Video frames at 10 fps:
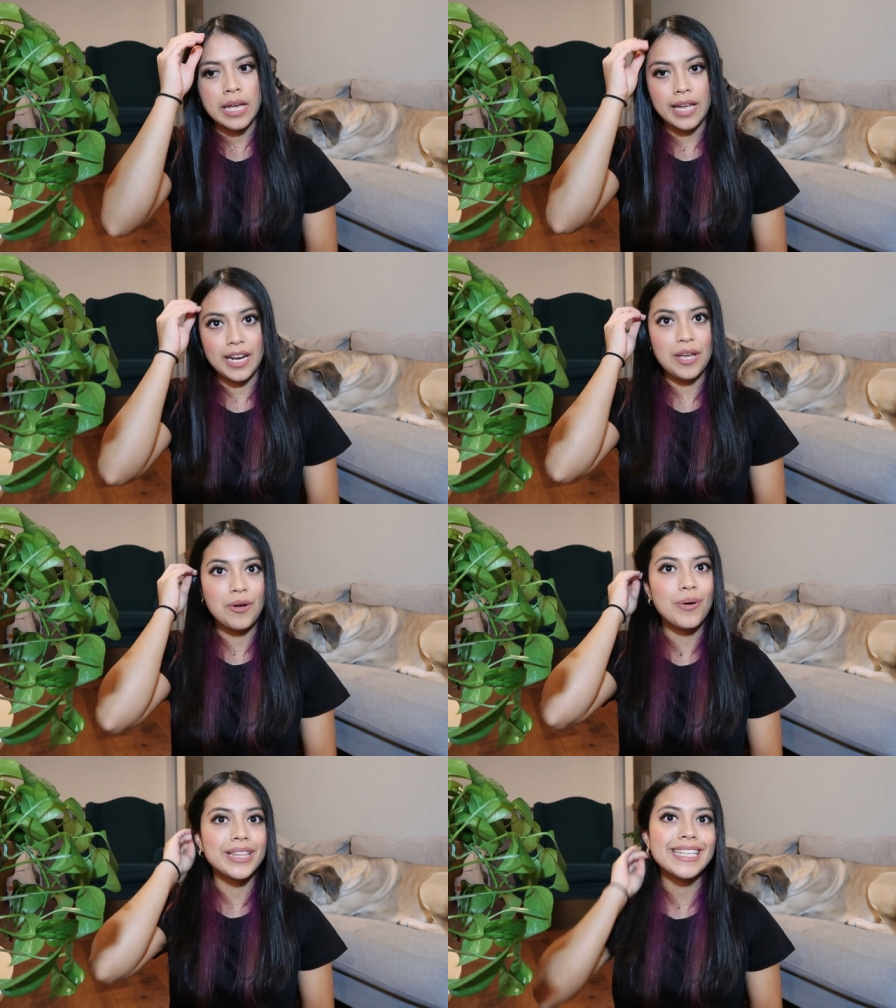and
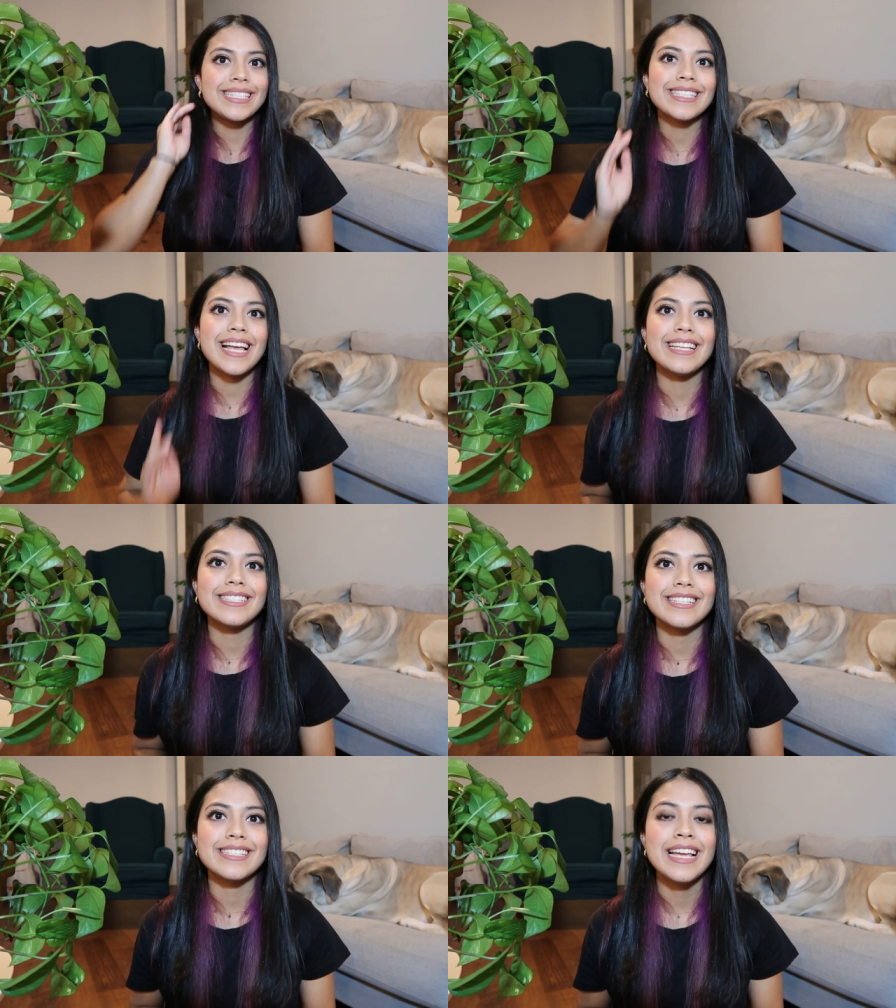what this
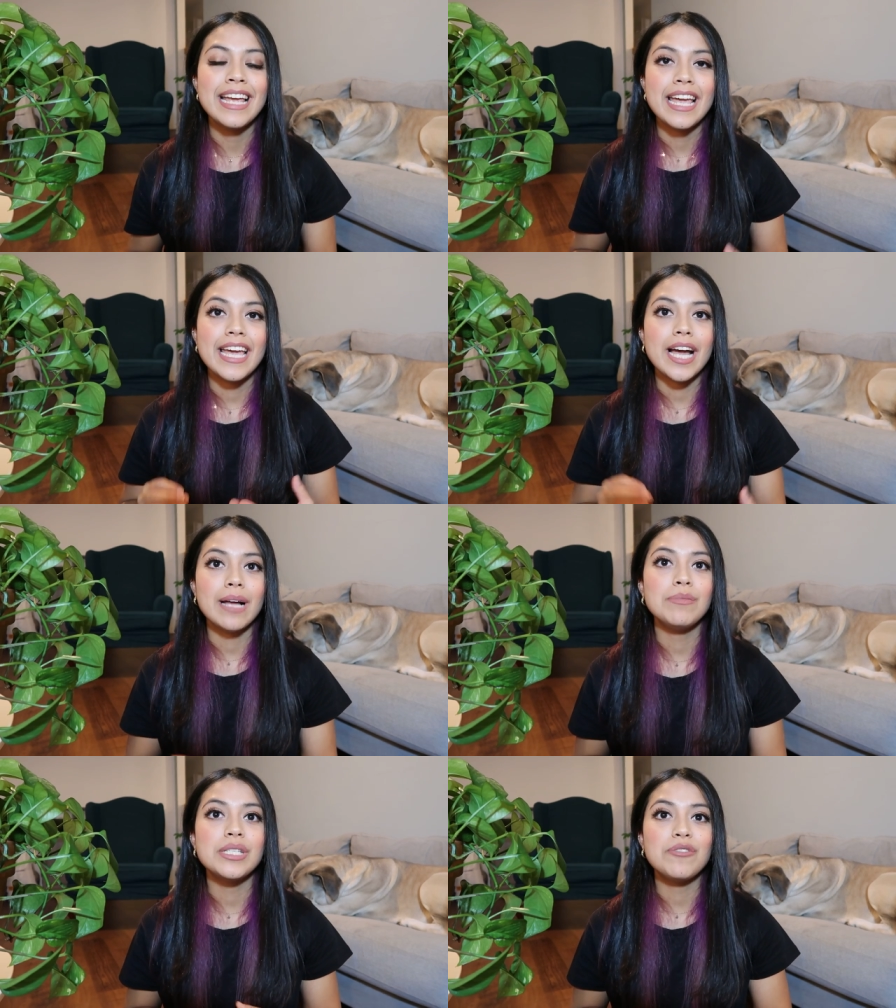does is it
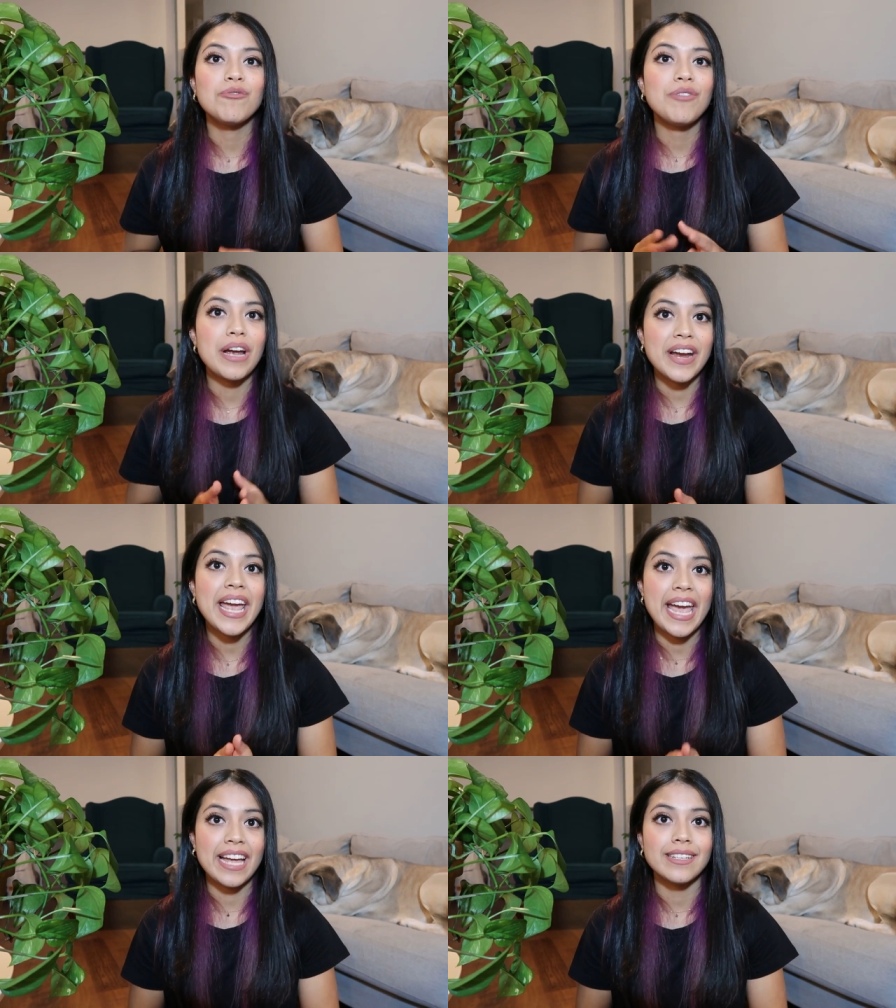comes in
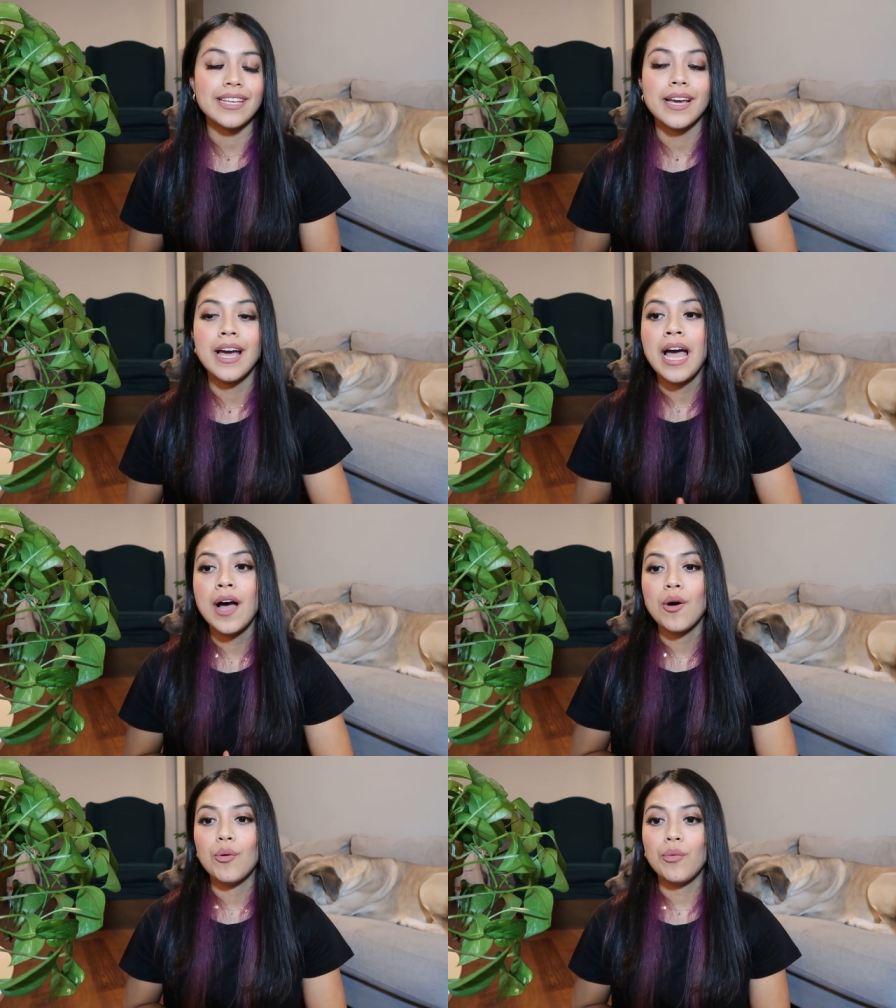very handy
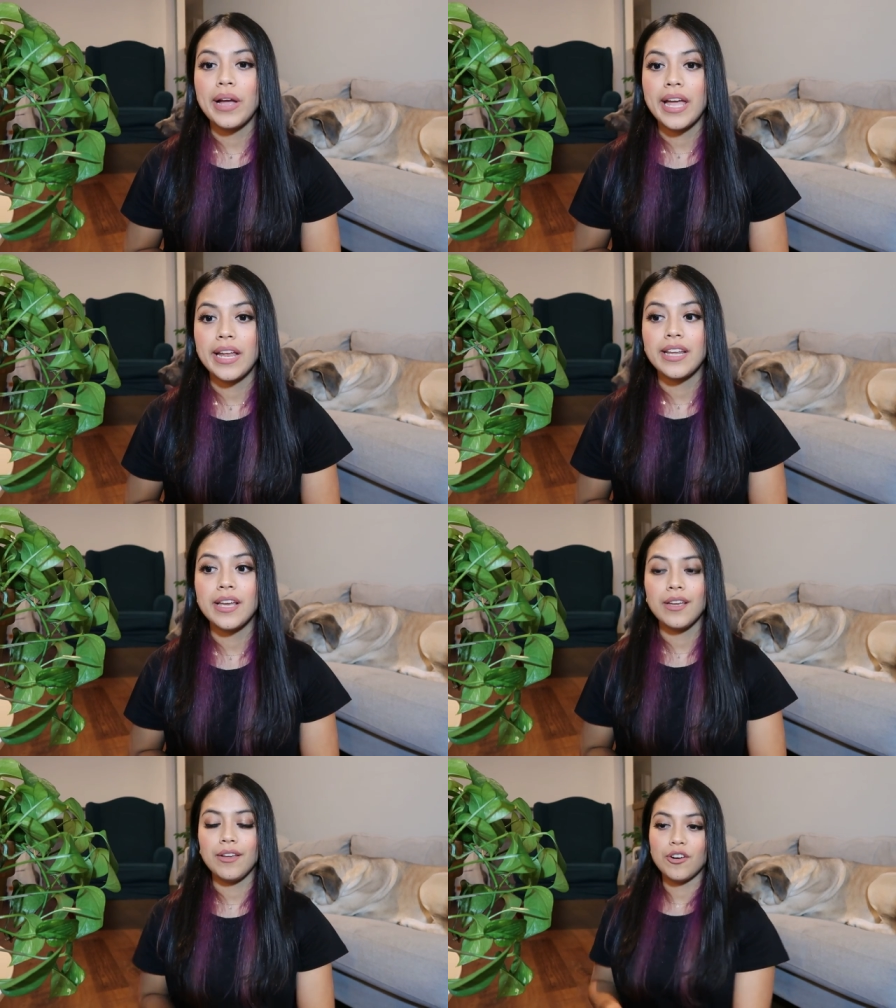
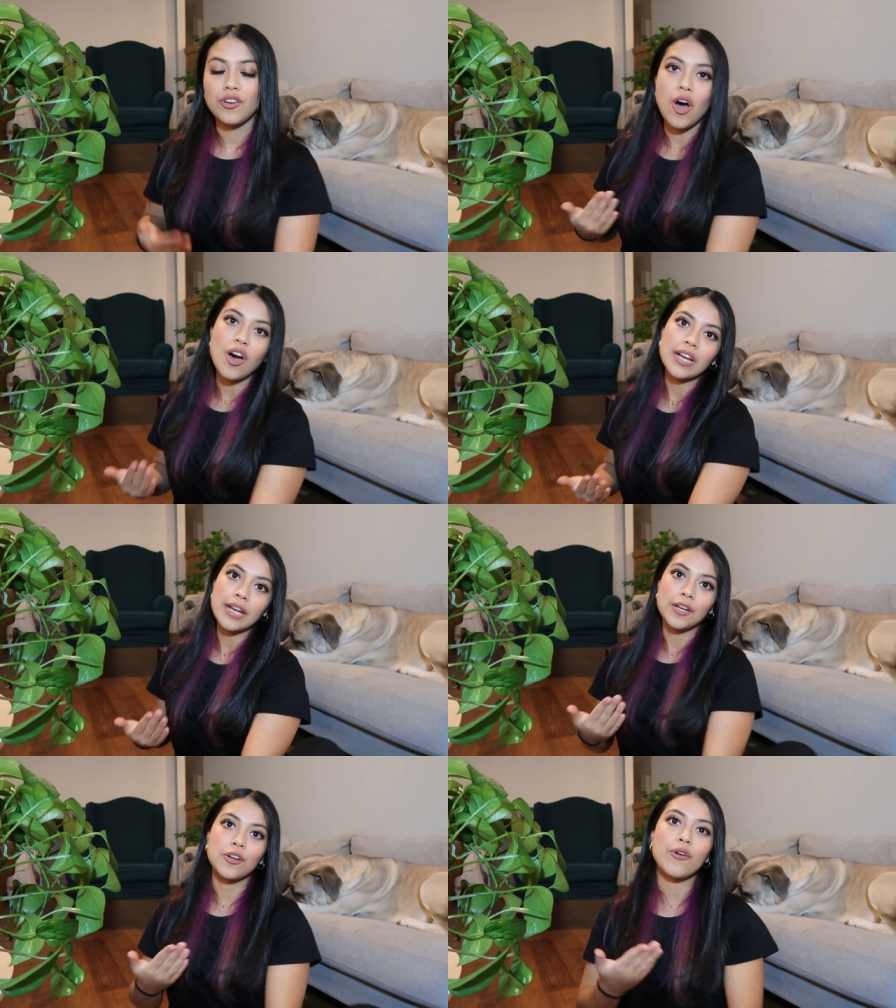when your dog
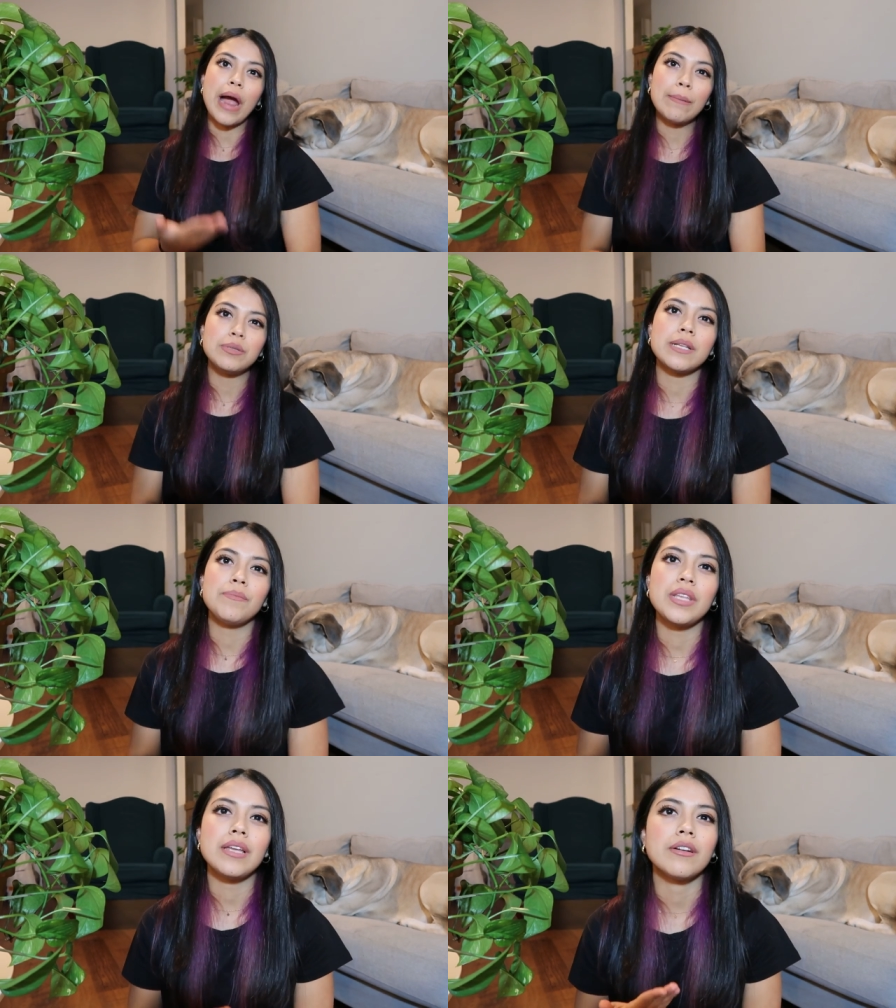grabs
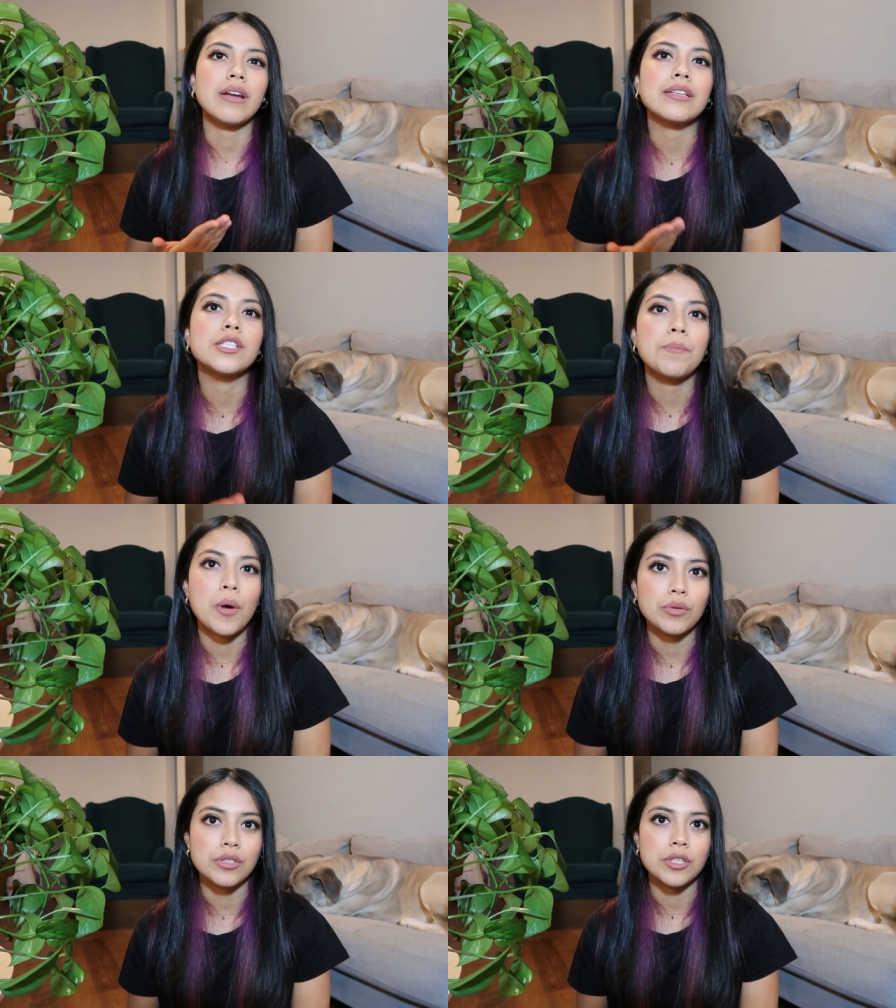something they're not
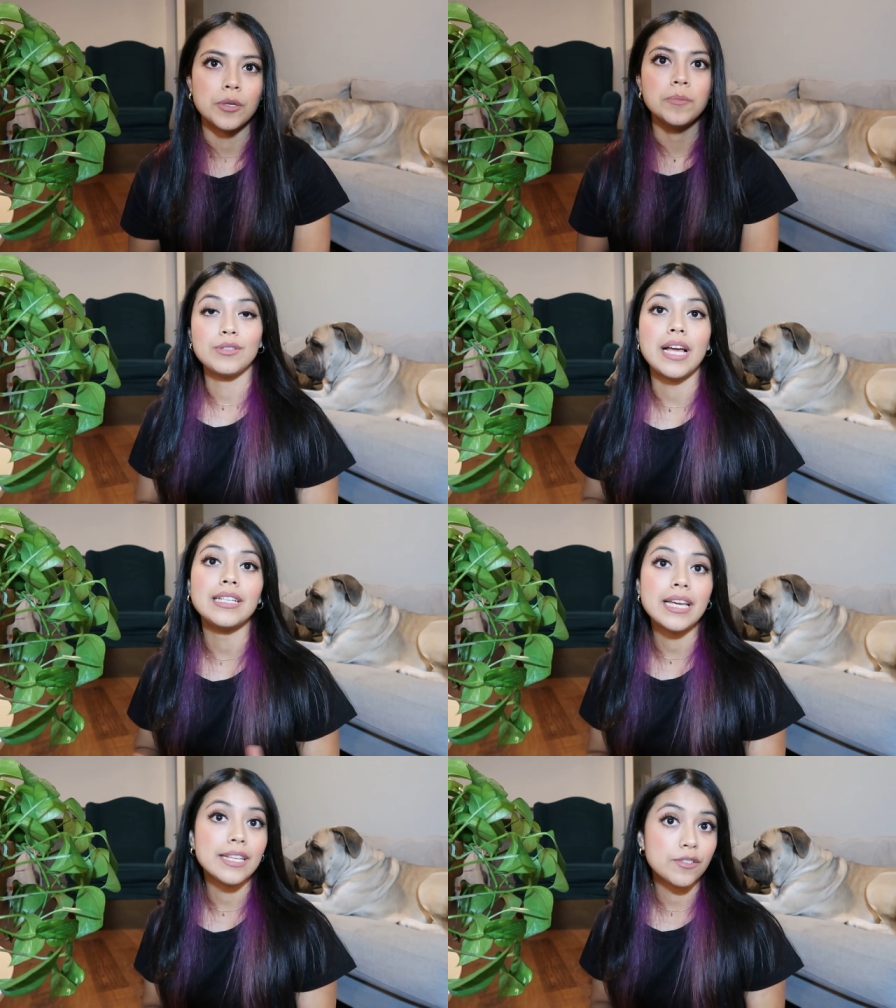supposed to. So
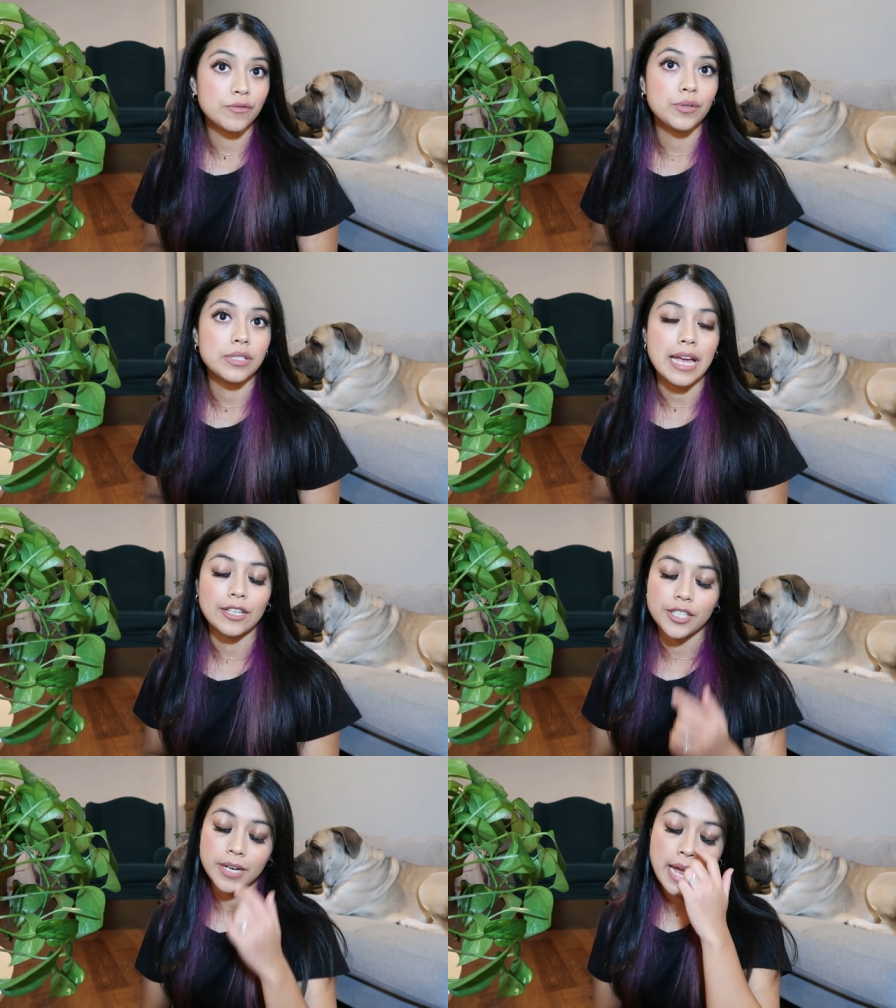Dante is a food
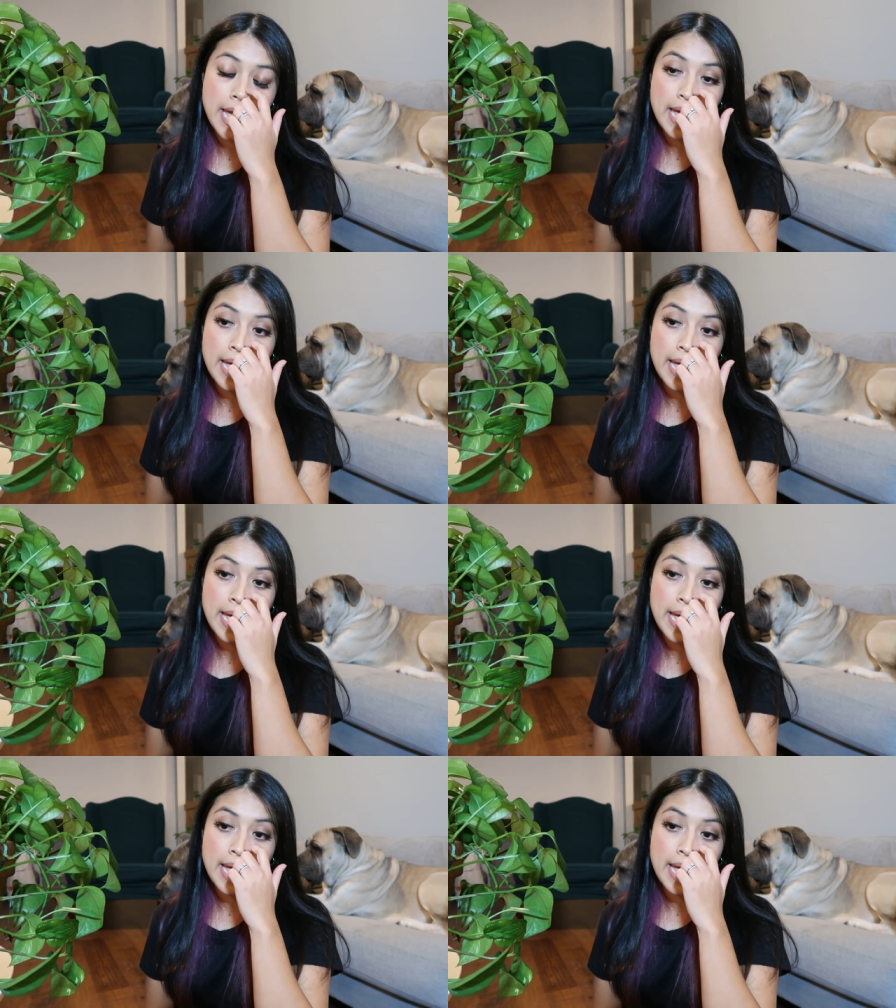snatcher,